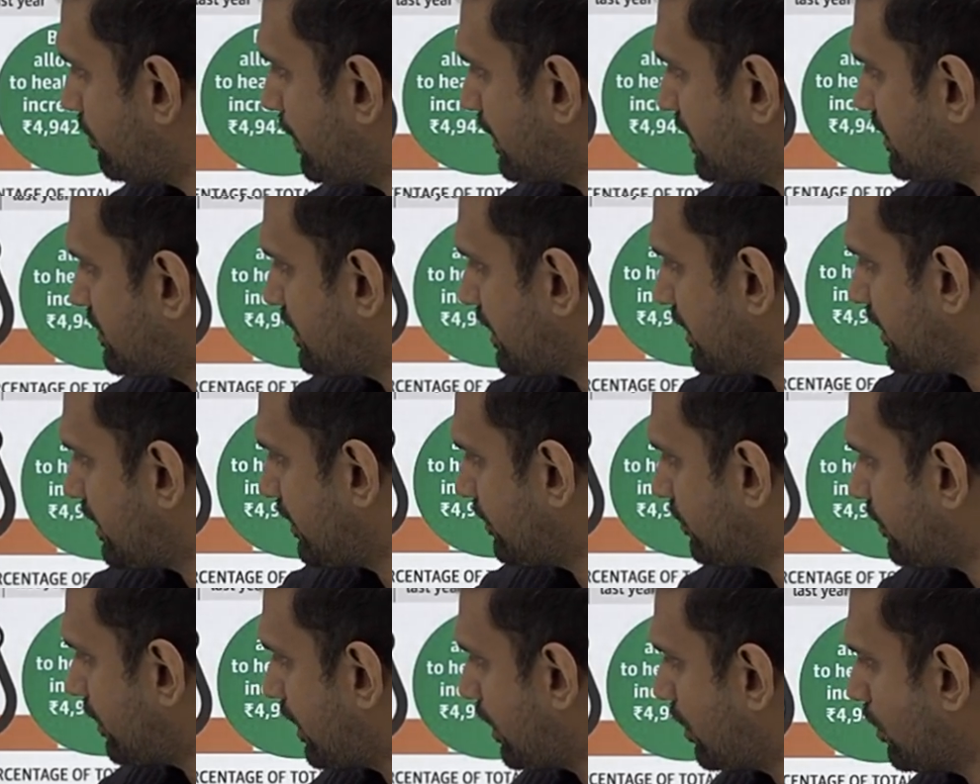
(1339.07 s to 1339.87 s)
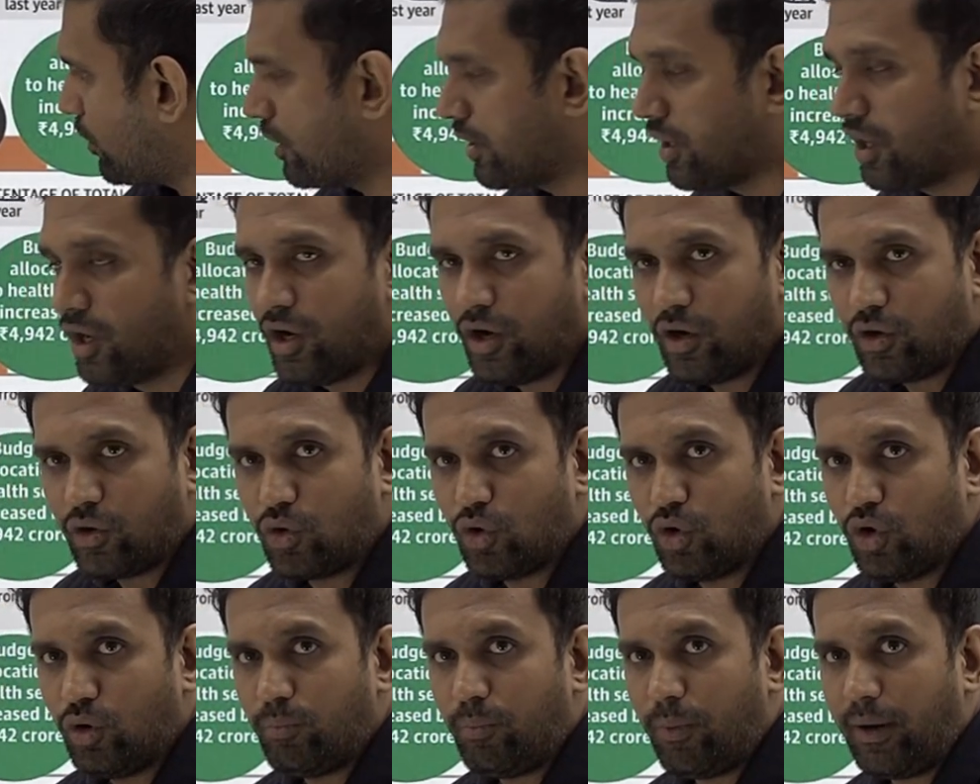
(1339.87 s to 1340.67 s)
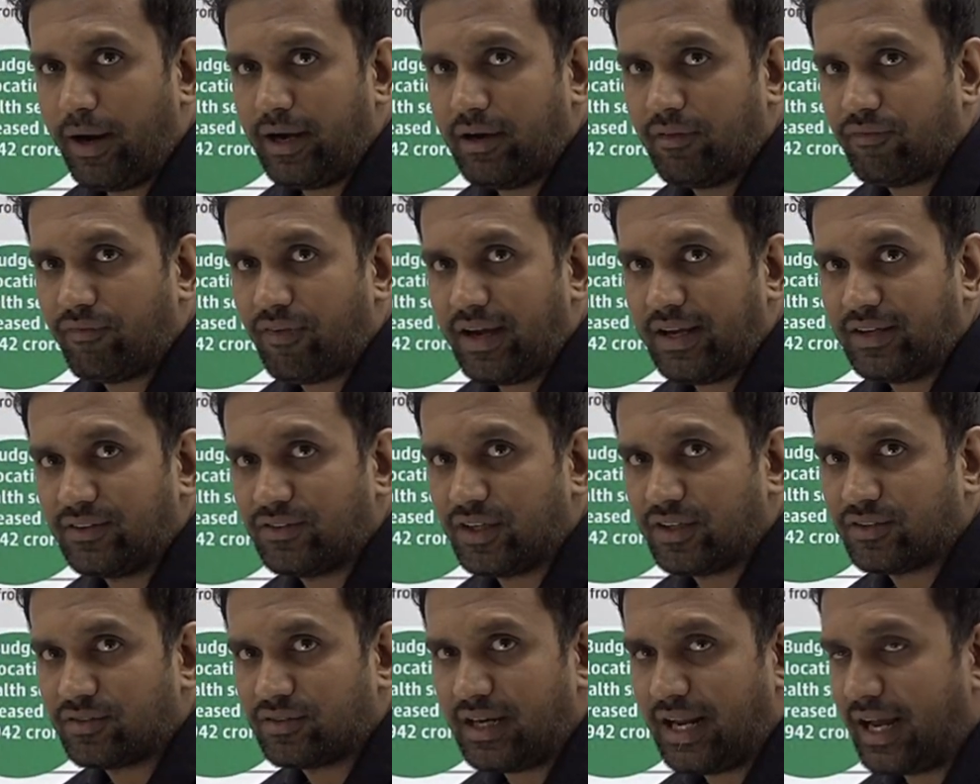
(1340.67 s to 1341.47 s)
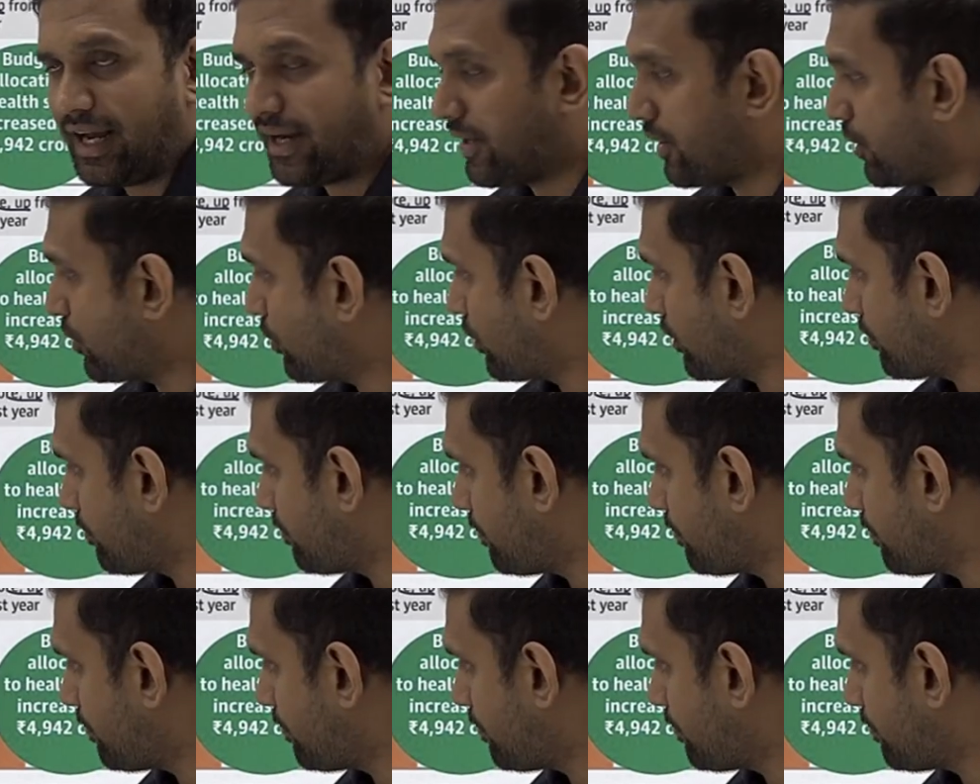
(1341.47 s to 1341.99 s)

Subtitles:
budget is around 2.56 lakh crore.